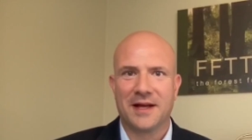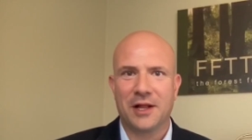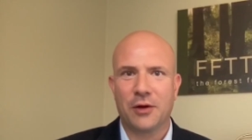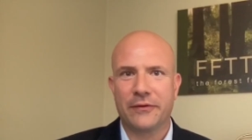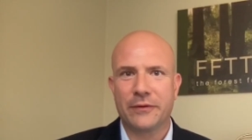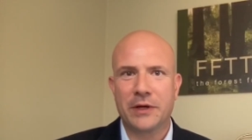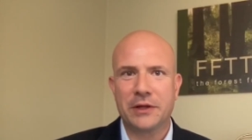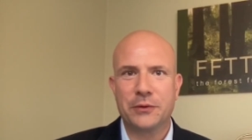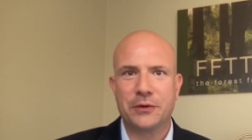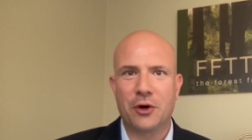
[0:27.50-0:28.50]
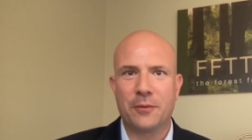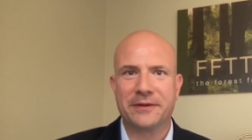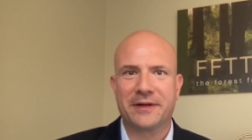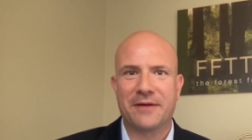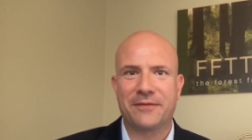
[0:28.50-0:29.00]
Hello, everyone. Luke
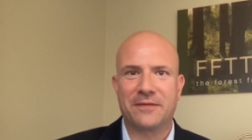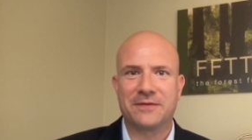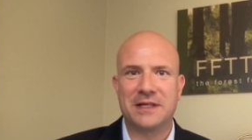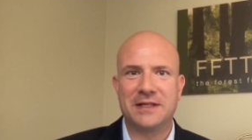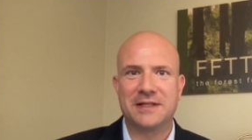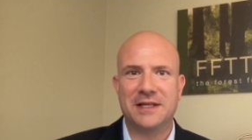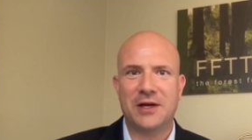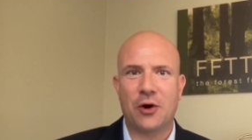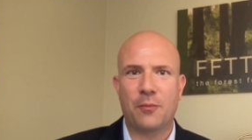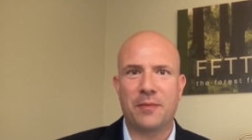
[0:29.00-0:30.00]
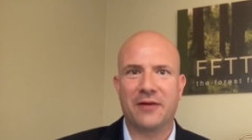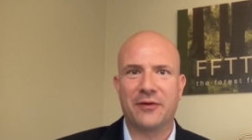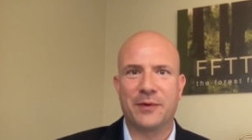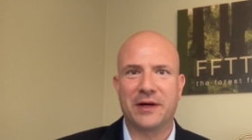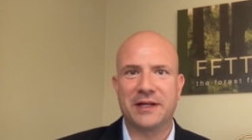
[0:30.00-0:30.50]
Gromen, FFTT. Hope
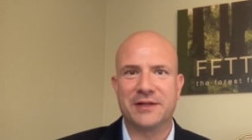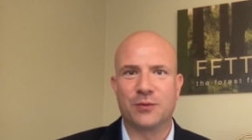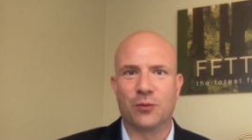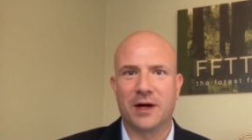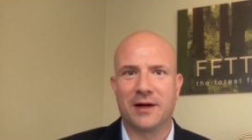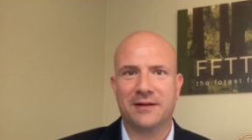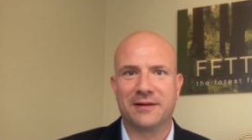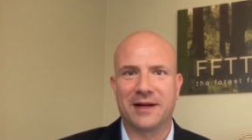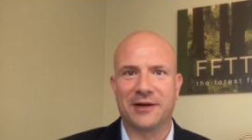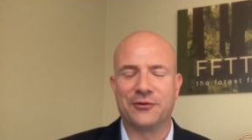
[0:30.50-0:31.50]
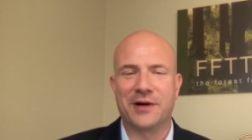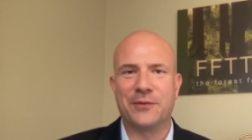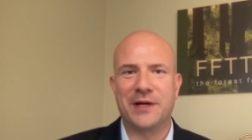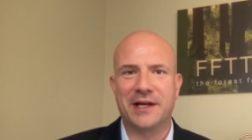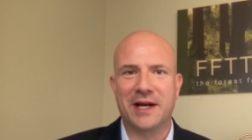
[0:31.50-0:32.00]
everybody is well and had a great
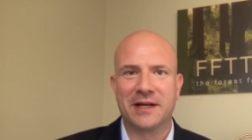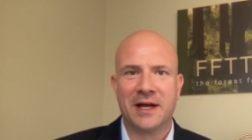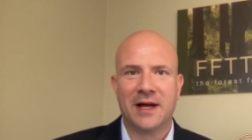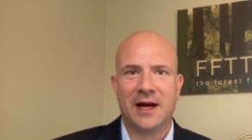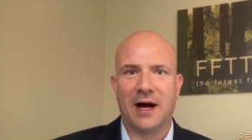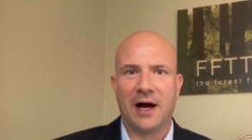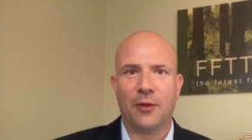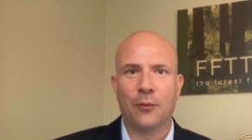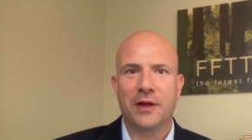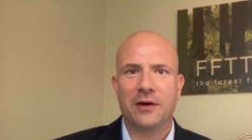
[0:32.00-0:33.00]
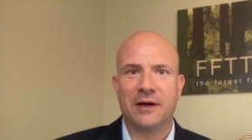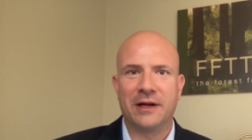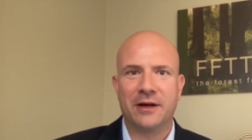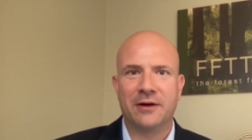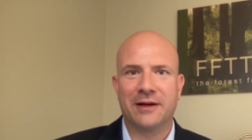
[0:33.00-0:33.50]
weekend. Uh, the weather
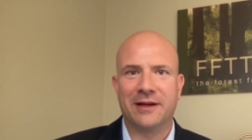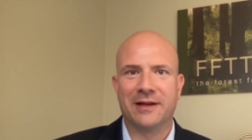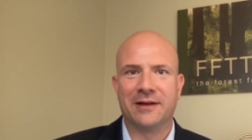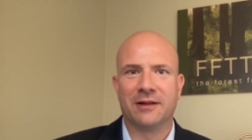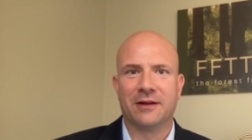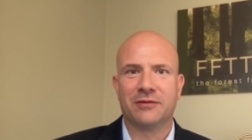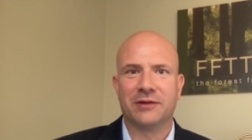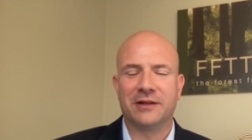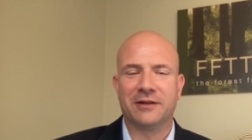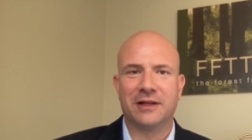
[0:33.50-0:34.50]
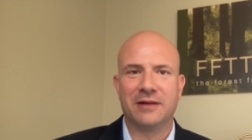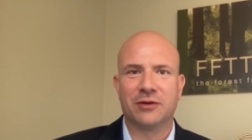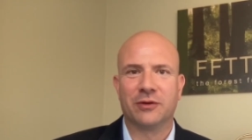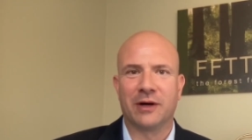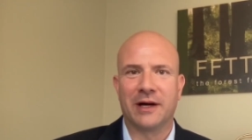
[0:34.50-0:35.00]
here in lovely
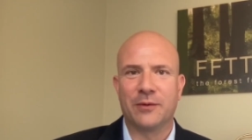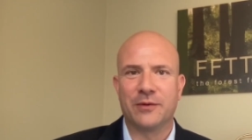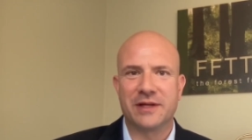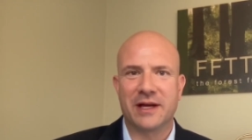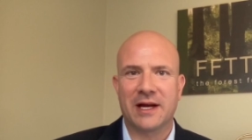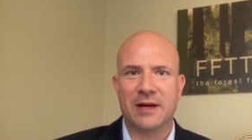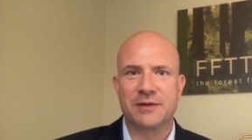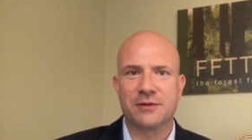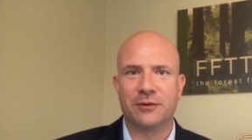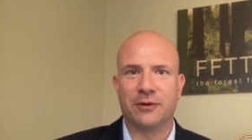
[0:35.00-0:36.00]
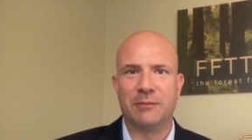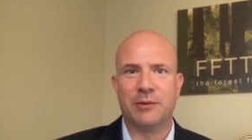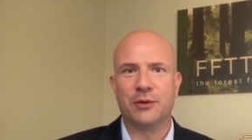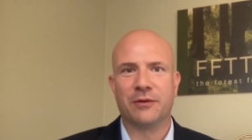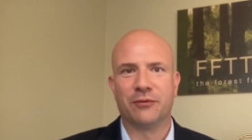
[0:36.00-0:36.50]
Cleveland, Ohio, was absolutely
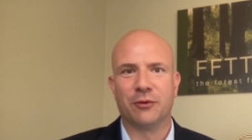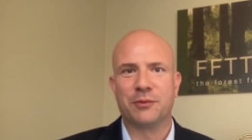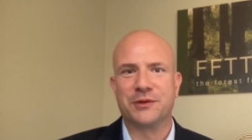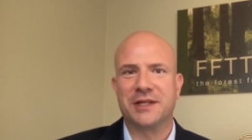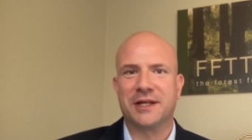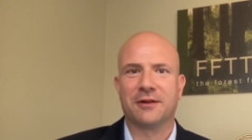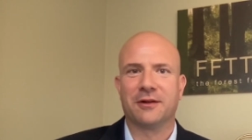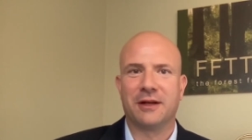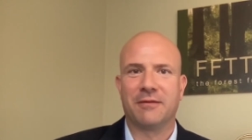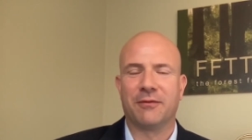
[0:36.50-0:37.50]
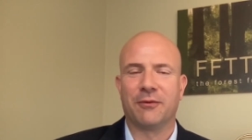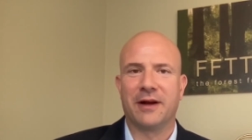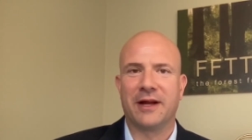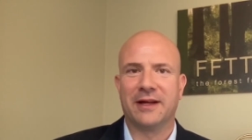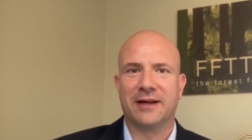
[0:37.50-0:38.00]
beautiful, particularly for
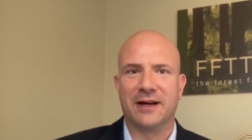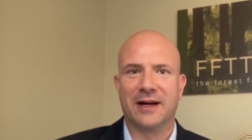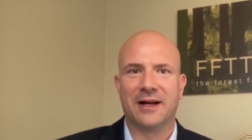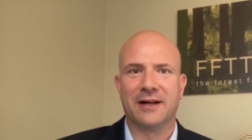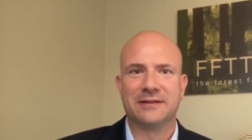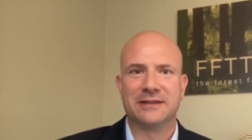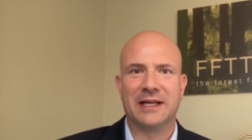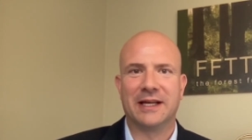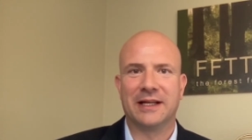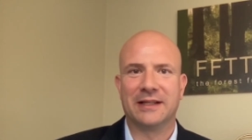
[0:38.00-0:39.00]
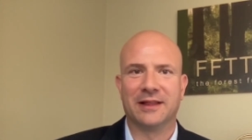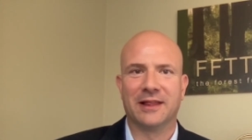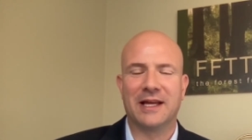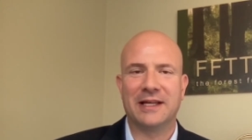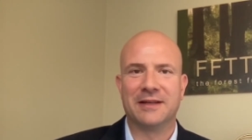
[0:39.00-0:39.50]
a uh, getting
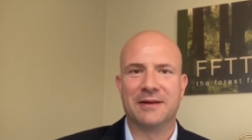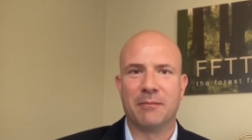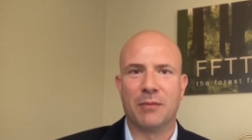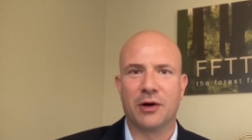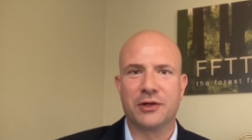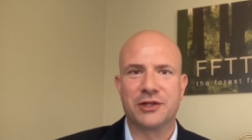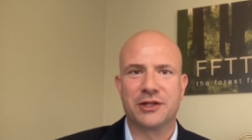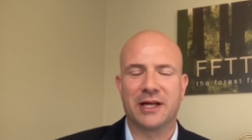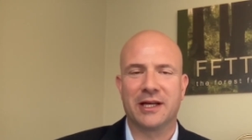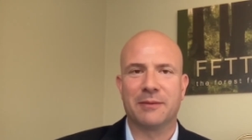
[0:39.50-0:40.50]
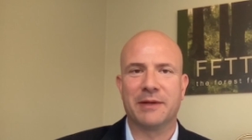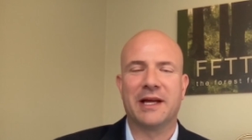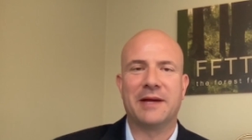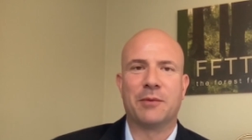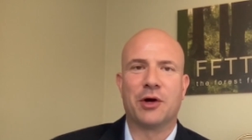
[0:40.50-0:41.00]
late March, getting to be
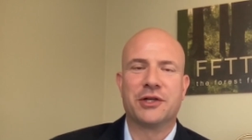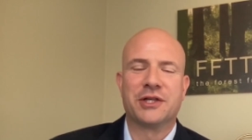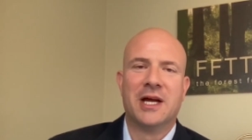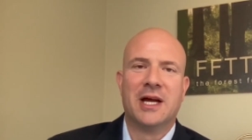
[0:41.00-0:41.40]
late March.